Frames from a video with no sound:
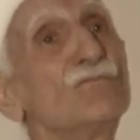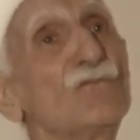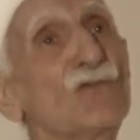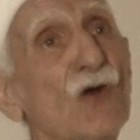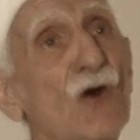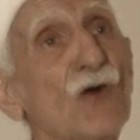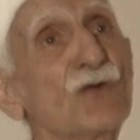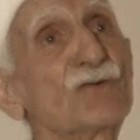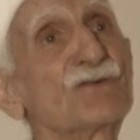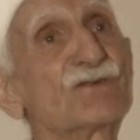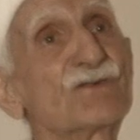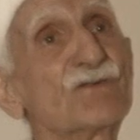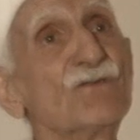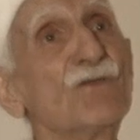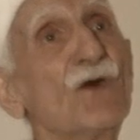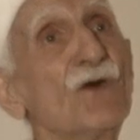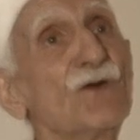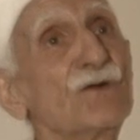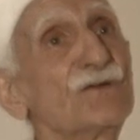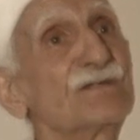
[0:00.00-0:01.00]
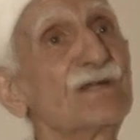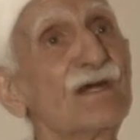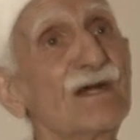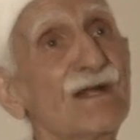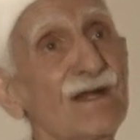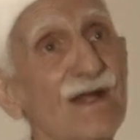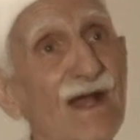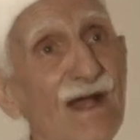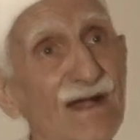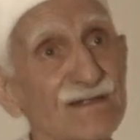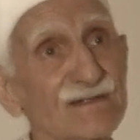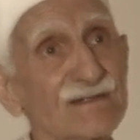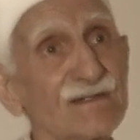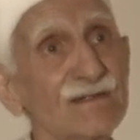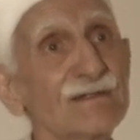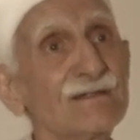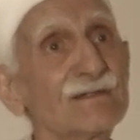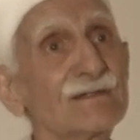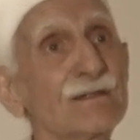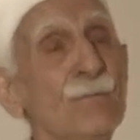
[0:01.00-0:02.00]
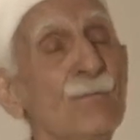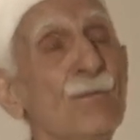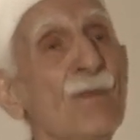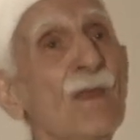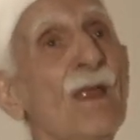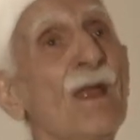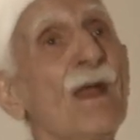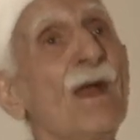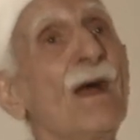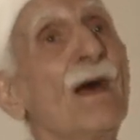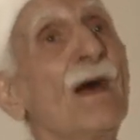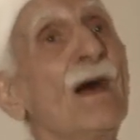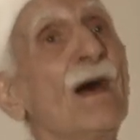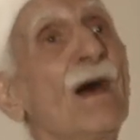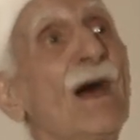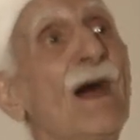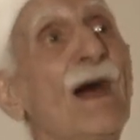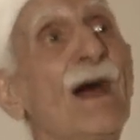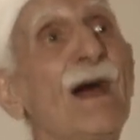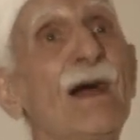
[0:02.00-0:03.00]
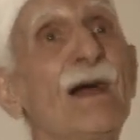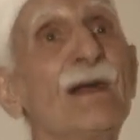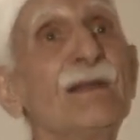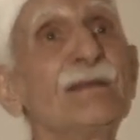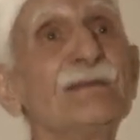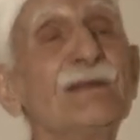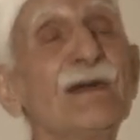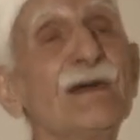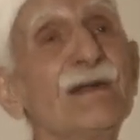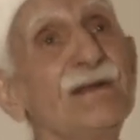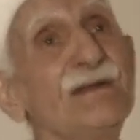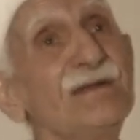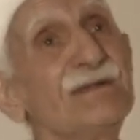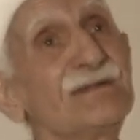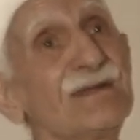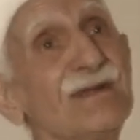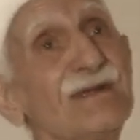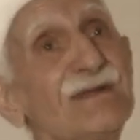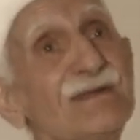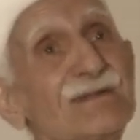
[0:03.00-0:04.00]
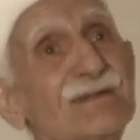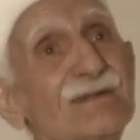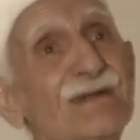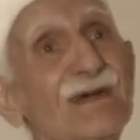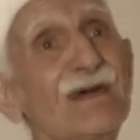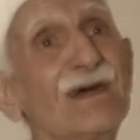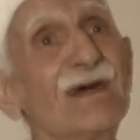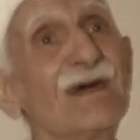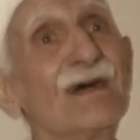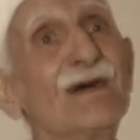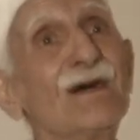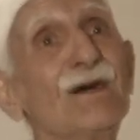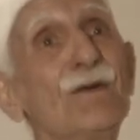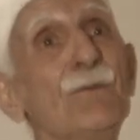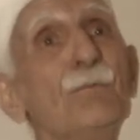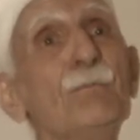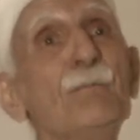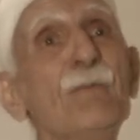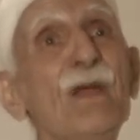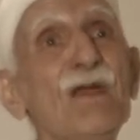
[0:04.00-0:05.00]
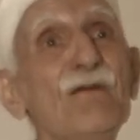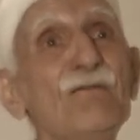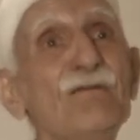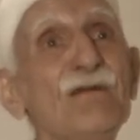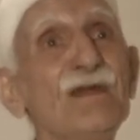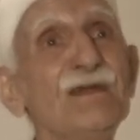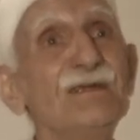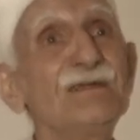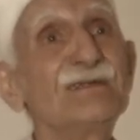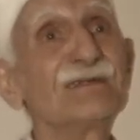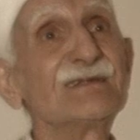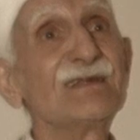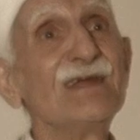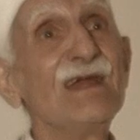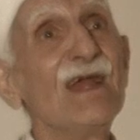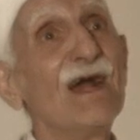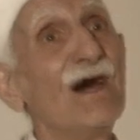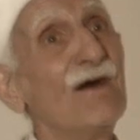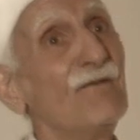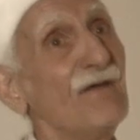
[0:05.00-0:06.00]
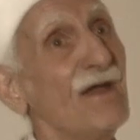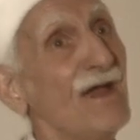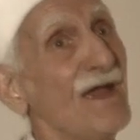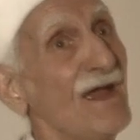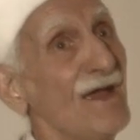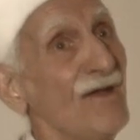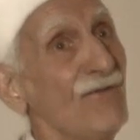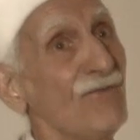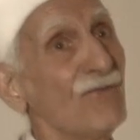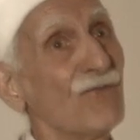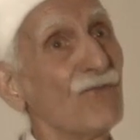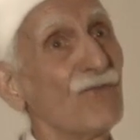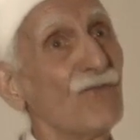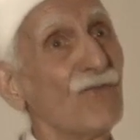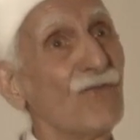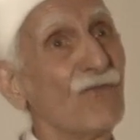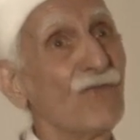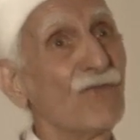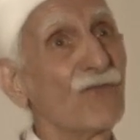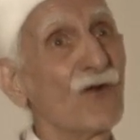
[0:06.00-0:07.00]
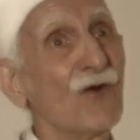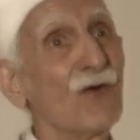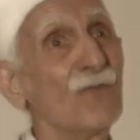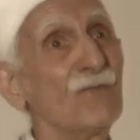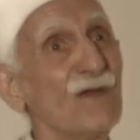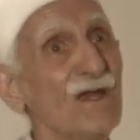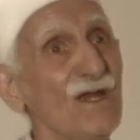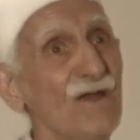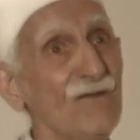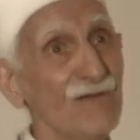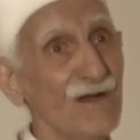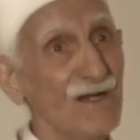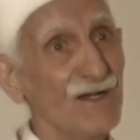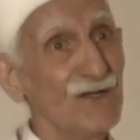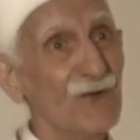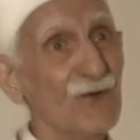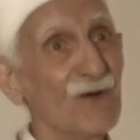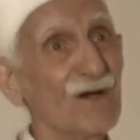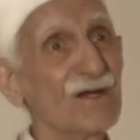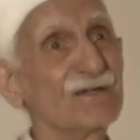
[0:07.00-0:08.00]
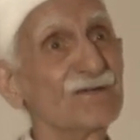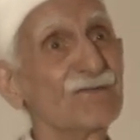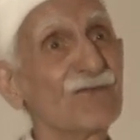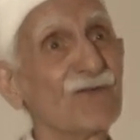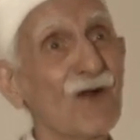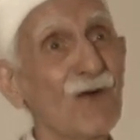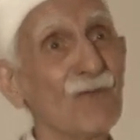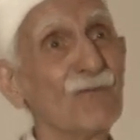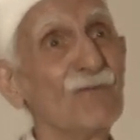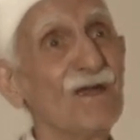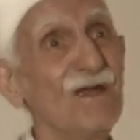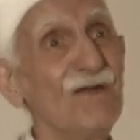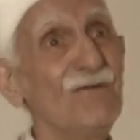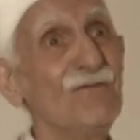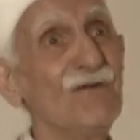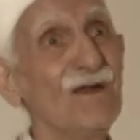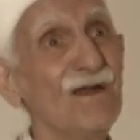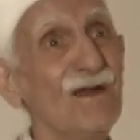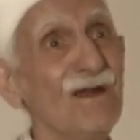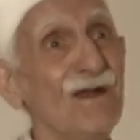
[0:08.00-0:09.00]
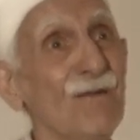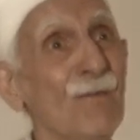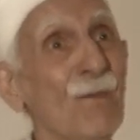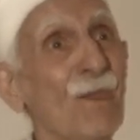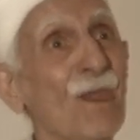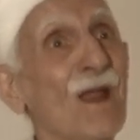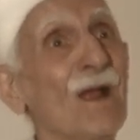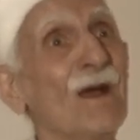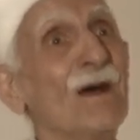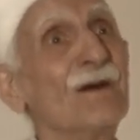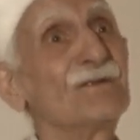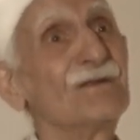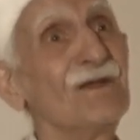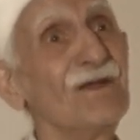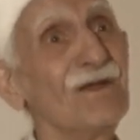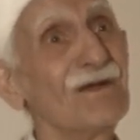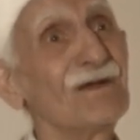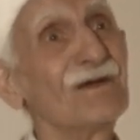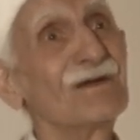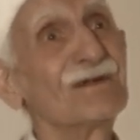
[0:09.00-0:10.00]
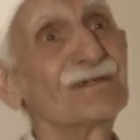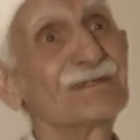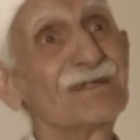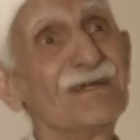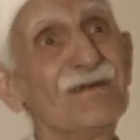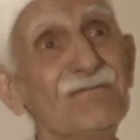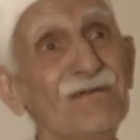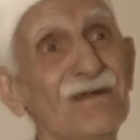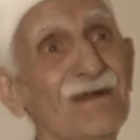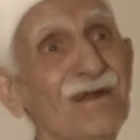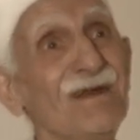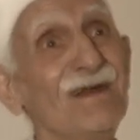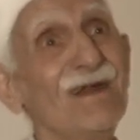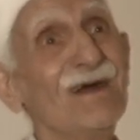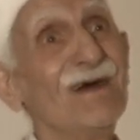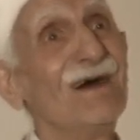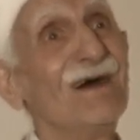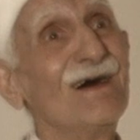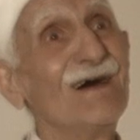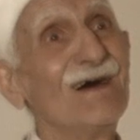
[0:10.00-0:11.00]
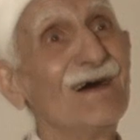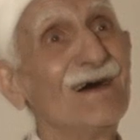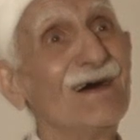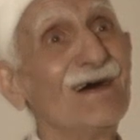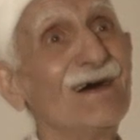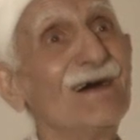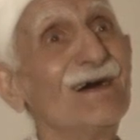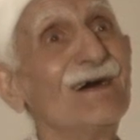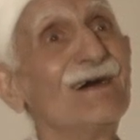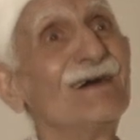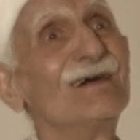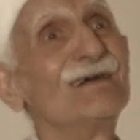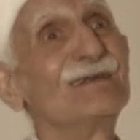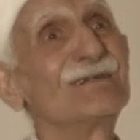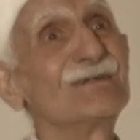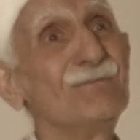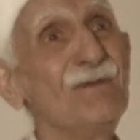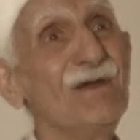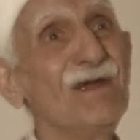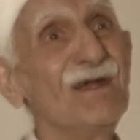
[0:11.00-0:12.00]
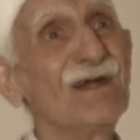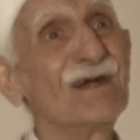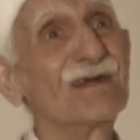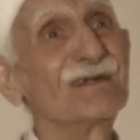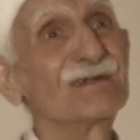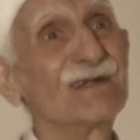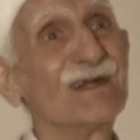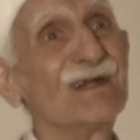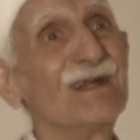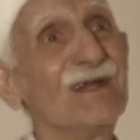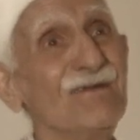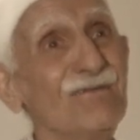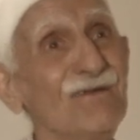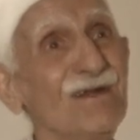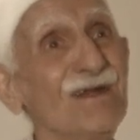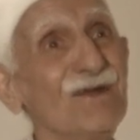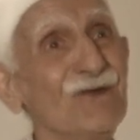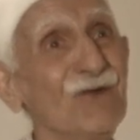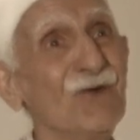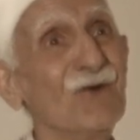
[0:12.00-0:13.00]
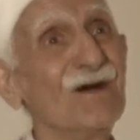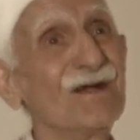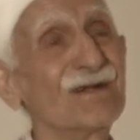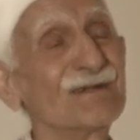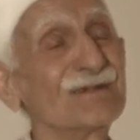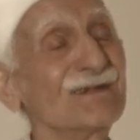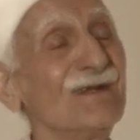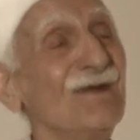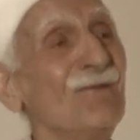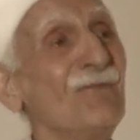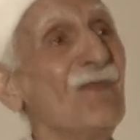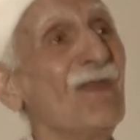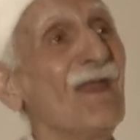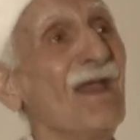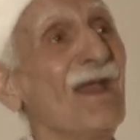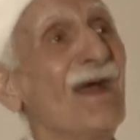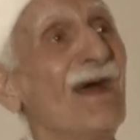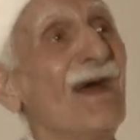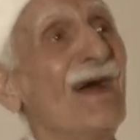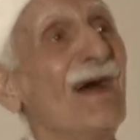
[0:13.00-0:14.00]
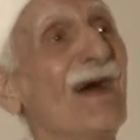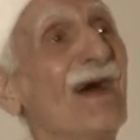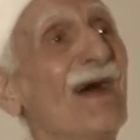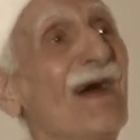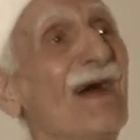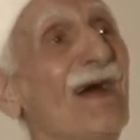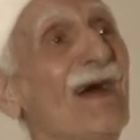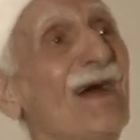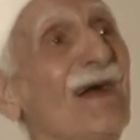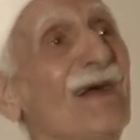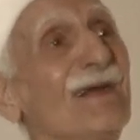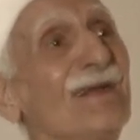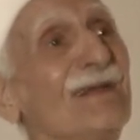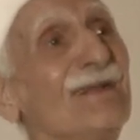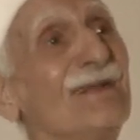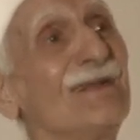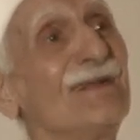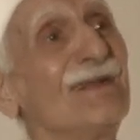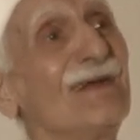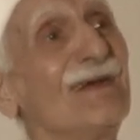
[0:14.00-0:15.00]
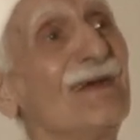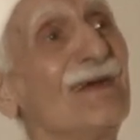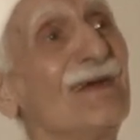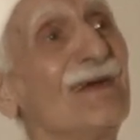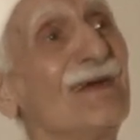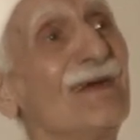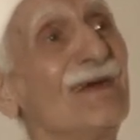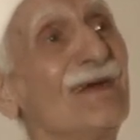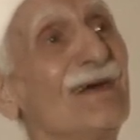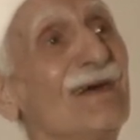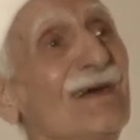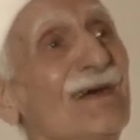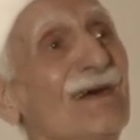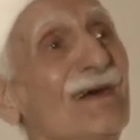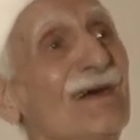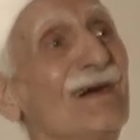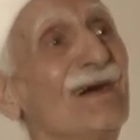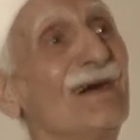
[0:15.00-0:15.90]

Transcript: thoughts, words, and actions. And then he says, may we stay away from evildoers, from evil thinkers, evil speakers, and evil doers. And a